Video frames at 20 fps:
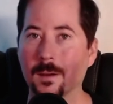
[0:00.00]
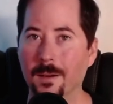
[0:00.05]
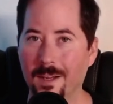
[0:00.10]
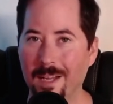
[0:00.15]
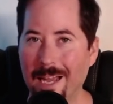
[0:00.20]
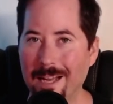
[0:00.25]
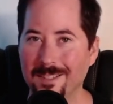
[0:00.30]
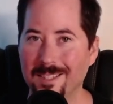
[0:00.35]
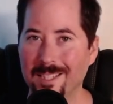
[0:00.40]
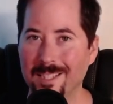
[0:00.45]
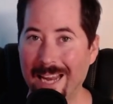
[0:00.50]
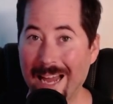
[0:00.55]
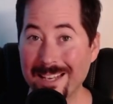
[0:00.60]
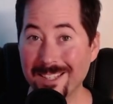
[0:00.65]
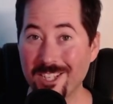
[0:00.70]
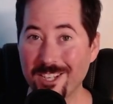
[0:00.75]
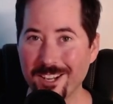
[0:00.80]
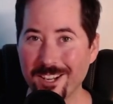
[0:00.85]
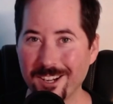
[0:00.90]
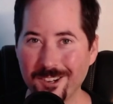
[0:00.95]

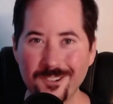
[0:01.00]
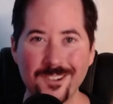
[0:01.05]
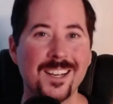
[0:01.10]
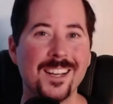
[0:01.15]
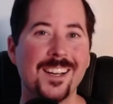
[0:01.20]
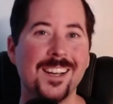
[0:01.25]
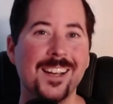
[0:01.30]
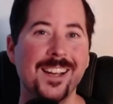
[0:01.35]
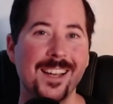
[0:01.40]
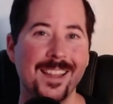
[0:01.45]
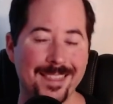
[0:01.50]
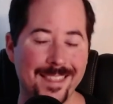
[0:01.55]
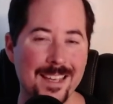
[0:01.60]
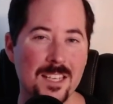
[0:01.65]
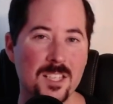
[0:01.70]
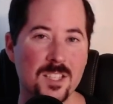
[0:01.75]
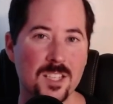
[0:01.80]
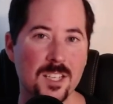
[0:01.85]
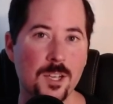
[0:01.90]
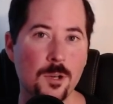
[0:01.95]
Calcinaccio,
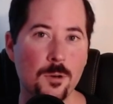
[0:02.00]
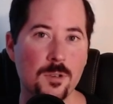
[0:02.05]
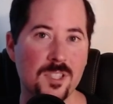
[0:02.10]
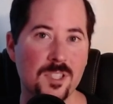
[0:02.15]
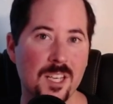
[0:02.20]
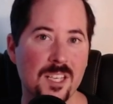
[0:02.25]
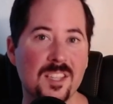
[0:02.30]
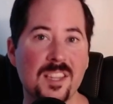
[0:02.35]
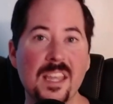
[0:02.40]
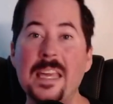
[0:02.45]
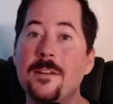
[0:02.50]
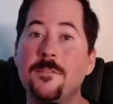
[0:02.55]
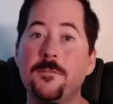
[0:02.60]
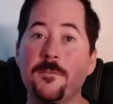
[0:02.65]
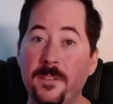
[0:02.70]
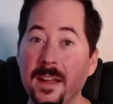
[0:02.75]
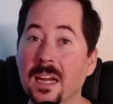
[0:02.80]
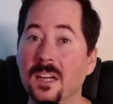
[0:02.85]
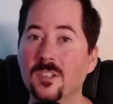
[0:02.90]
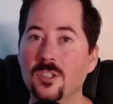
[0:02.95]
this uses the
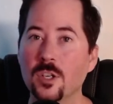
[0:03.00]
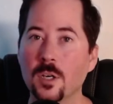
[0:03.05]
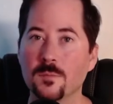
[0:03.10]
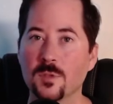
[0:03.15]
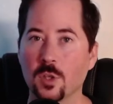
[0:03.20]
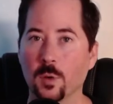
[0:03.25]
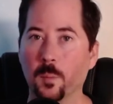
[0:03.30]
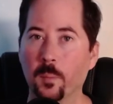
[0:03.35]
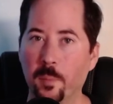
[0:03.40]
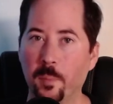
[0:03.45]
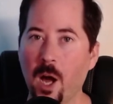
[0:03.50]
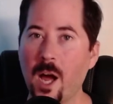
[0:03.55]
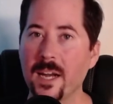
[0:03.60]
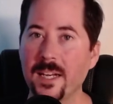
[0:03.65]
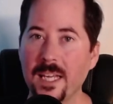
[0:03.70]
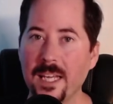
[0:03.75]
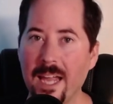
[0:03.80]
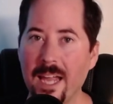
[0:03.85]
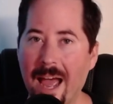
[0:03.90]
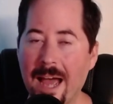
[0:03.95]
victim's
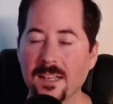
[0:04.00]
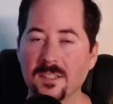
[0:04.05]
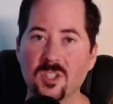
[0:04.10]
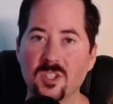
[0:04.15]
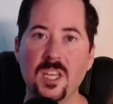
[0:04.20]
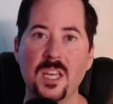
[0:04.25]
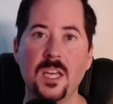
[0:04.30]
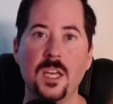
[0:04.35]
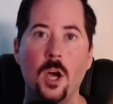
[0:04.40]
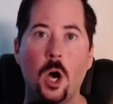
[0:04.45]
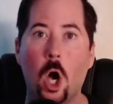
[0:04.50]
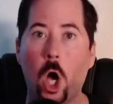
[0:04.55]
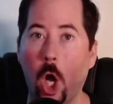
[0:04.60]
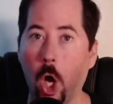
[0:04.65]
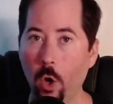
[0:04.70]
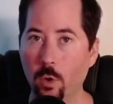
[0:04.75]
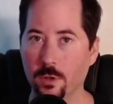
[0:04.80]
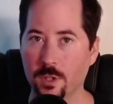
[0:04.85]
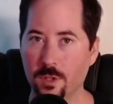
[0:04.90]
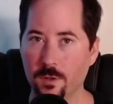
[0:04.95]
body as the
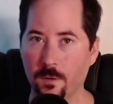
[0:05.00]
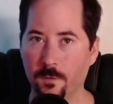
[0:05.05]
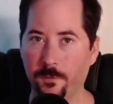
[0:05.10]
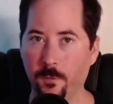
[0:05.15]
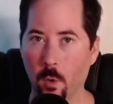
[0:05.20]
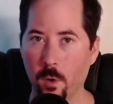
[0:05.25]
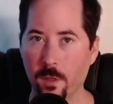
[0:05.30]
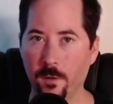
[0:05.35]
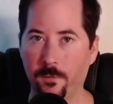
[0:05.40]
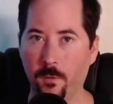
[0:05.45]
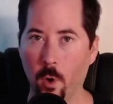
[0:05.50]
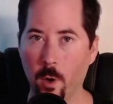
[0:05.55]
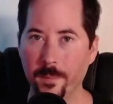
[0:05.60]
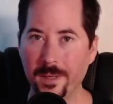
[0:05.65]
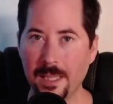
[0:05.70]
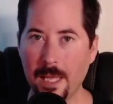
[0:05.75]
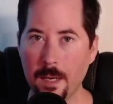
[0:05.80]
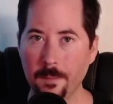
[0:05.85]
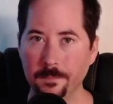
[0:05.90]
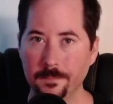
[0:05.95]
host for the
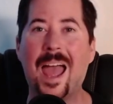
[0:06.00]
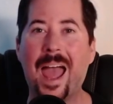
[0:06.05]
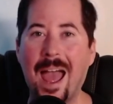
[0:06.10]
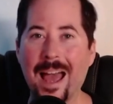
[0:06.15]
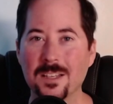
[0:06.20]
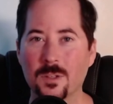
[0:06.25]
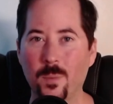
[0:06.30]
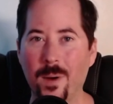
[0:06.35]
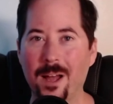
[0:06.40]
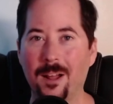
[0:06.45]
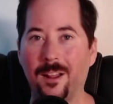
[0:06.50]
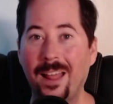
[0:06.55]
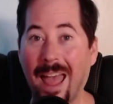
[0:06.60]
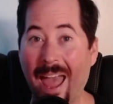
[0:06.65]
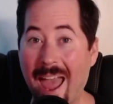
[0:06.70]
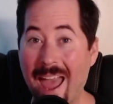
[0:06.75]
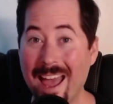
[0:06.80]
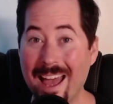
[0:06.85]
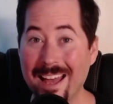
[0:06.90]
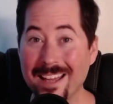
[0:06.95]
formula, as well
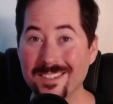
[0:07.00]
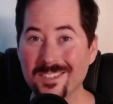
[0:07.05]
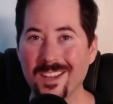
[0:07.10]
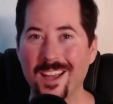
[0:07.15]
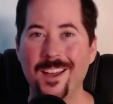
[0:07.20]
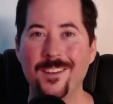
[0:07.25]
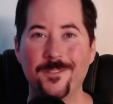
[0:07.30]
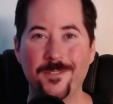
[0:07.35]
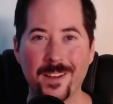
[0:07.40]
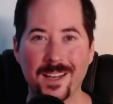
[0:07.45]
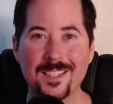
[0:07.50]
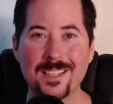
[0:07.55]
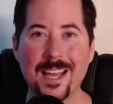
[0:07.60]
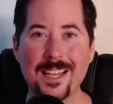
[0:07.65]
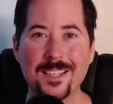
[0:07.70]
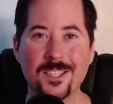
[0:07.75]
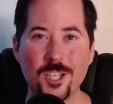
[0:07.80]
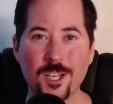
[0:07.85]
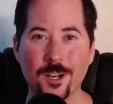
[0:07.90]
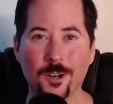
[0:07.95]
as
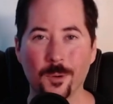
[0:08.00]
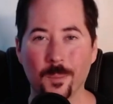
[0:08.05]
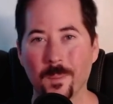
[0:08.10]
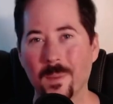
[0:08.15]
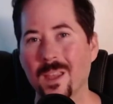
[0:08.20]
Fixatio.